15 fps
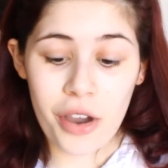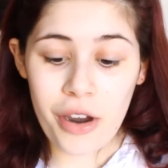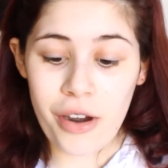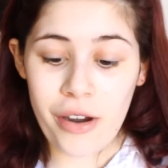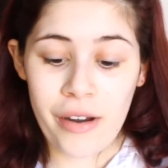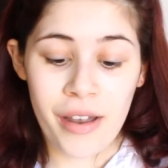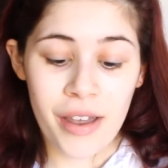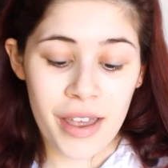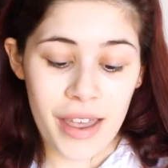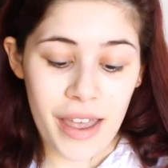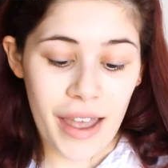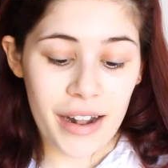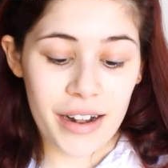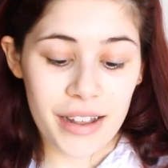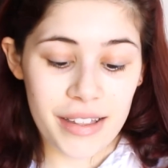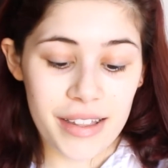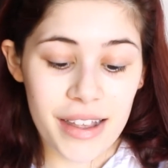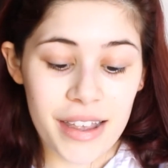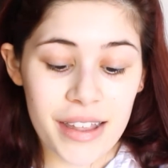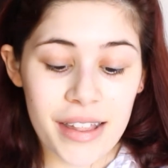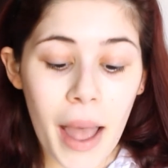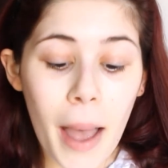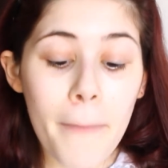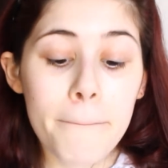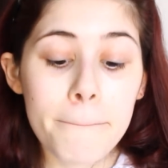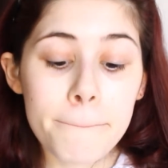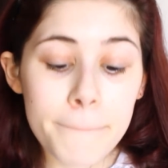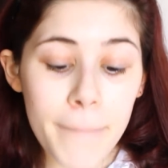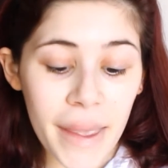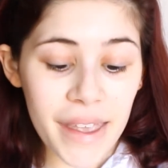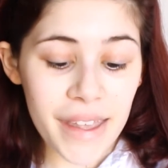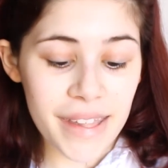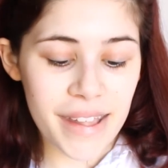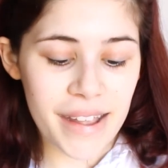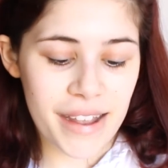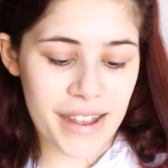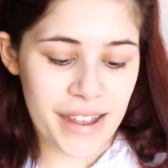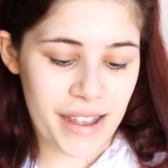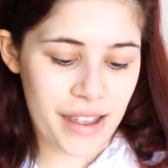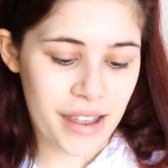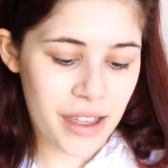and this is amazing.